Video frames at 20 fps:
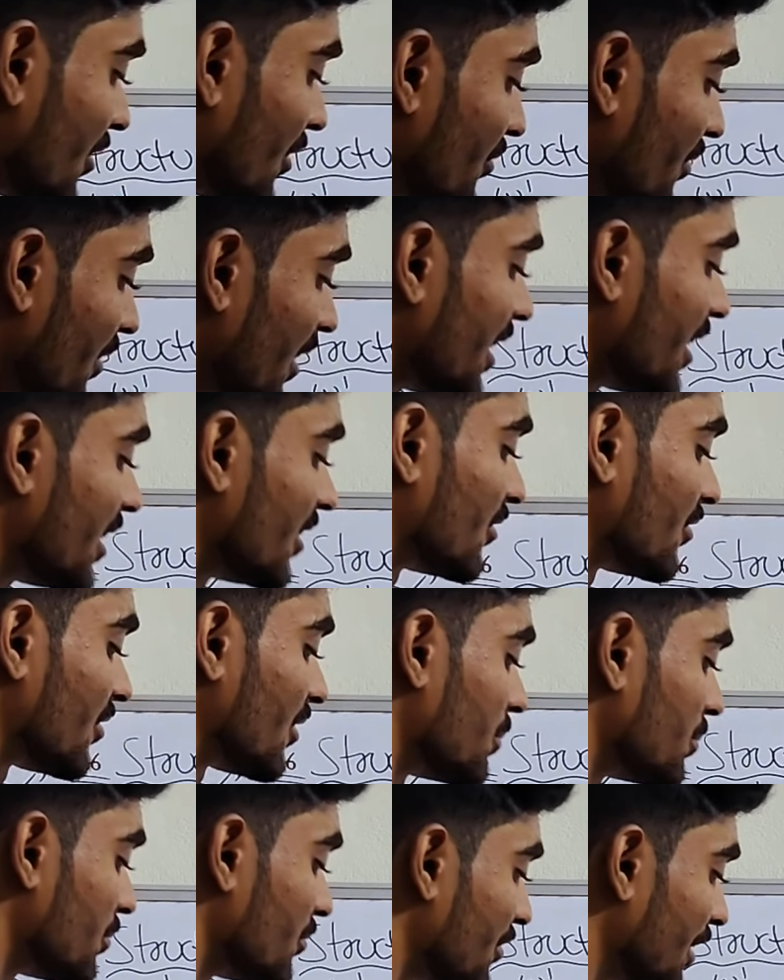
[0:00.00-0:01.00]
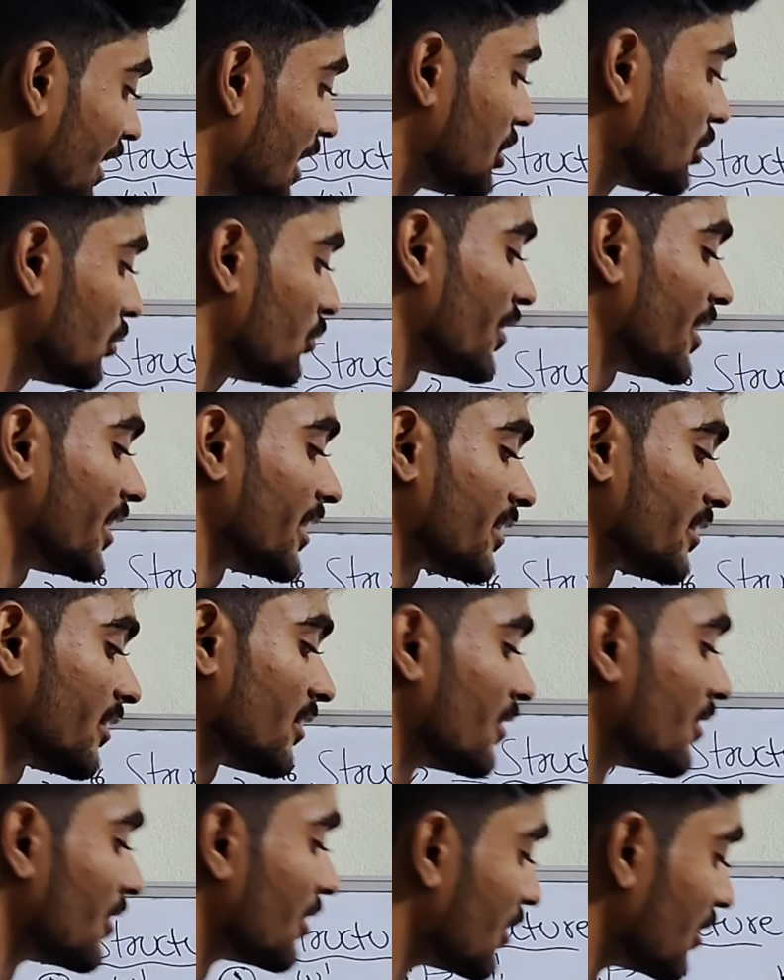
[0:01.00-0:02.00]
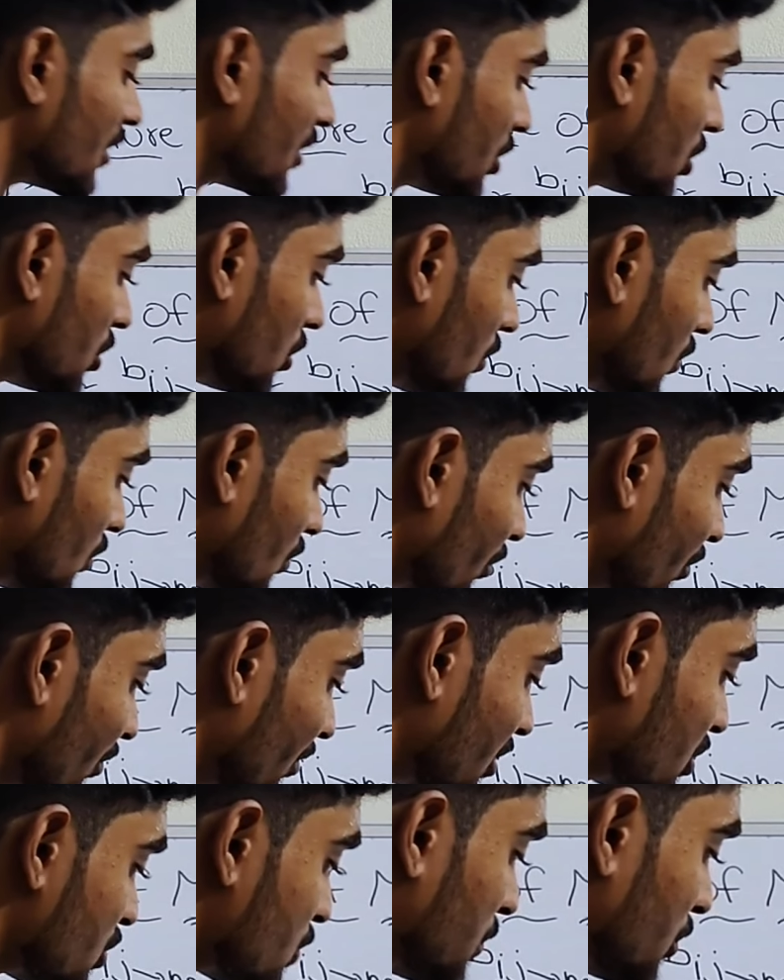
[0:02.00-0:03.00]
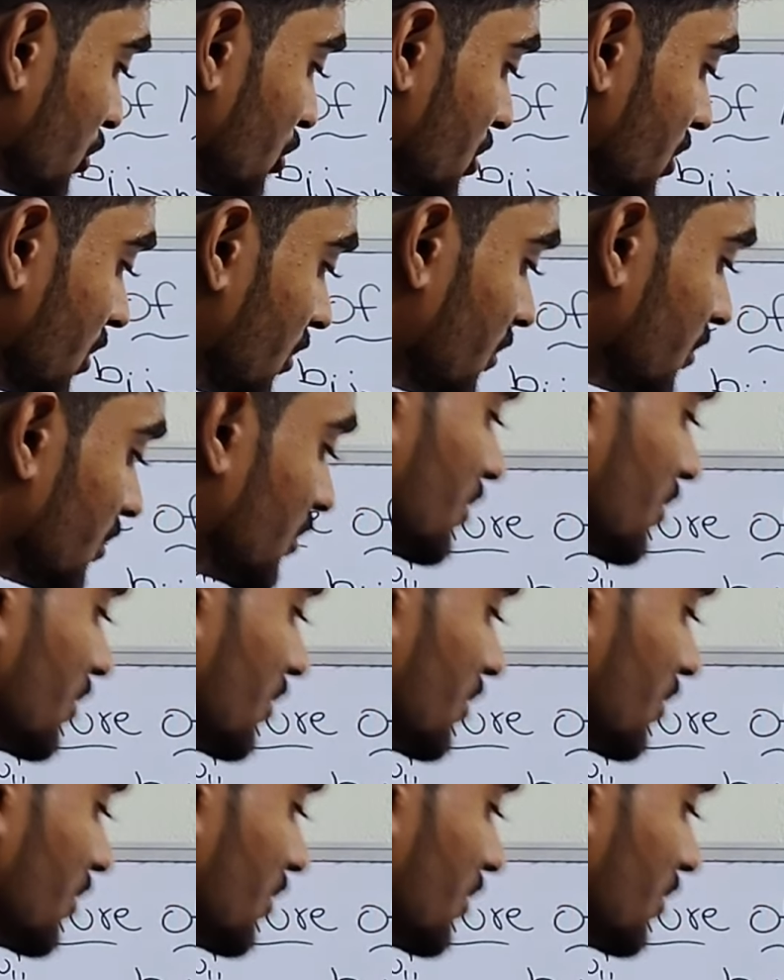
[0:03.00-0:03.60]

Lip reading: From where to where? To first position.